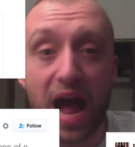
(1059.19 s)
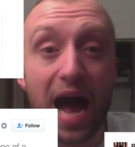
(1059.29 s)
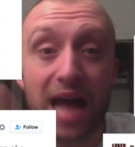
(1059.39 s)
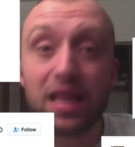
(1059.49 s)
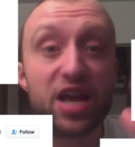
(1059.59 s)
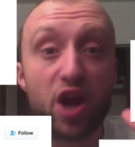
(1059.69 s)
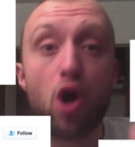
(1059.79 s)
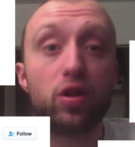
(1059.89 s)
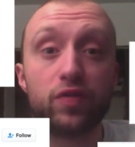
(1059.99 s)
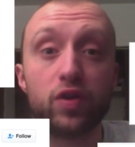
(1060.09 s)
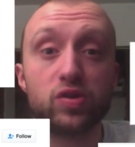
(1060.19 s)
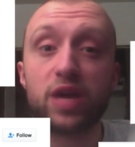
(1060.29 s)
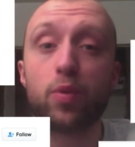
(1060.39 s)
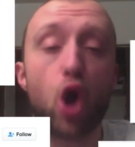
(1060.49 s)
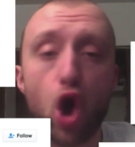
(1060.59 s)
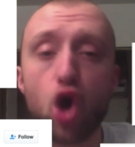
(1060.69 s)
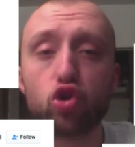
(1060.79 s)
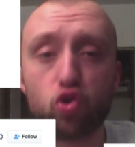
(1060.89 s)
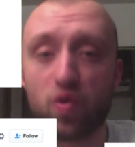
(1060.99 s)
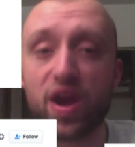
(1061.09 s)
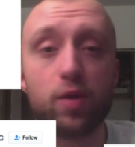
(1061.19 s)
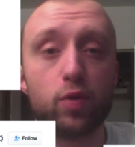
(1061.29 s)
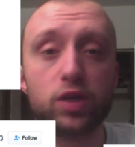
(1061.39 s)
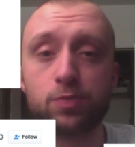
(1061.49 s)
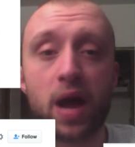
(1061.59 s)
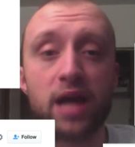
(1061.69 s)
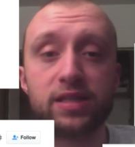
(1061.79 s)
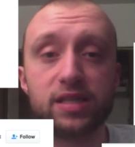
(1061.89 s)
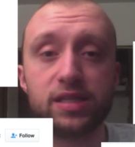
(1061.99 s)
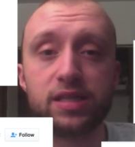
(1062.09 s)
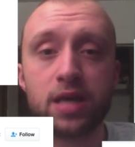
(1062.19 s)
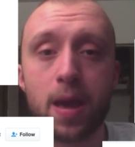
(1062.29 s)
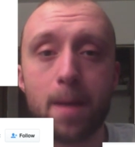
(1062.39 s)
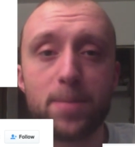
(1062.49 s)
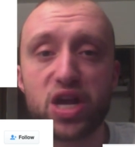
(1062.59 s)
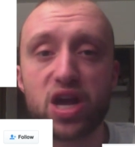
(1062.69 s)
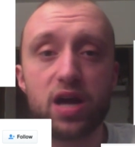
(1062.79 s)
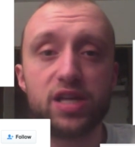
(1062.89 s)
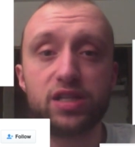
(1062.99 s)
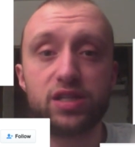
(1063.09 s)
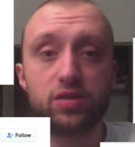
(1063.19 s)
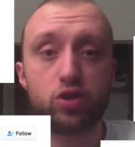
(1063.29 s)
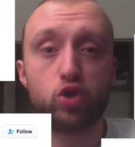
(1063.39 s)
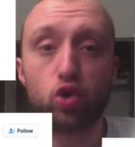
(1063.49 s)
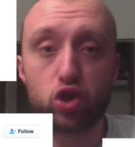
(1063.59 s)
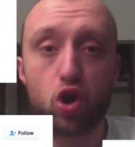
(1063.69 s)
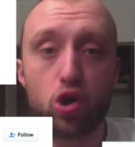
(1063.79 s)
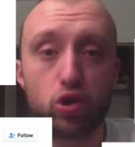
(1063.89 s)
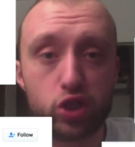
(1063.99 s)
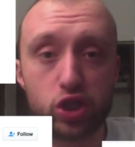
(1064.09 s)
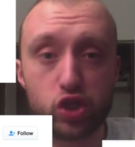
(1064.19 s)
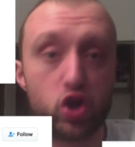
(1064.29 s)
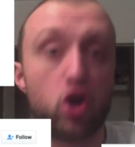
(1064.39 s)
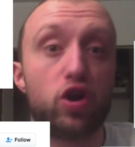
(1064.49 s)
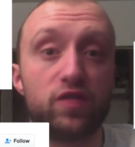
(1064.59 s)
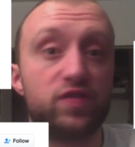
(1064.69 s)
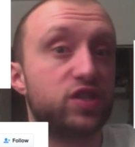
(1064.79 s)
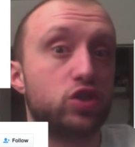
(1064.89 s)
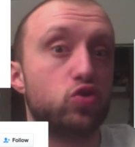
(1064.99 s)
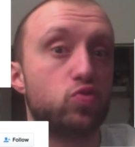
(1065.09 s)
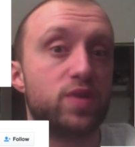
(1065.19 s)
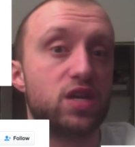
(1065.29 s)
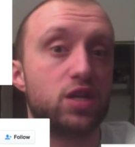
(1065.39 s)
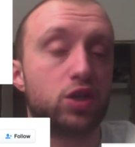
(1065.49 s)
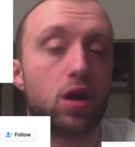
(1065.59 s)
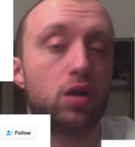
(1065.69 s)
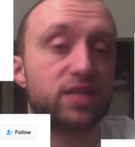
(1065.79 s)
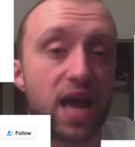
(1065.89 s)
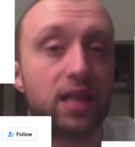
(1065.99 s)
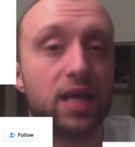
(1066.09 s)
I like all of those. They were all great responses, because George Karl deserves to be talked at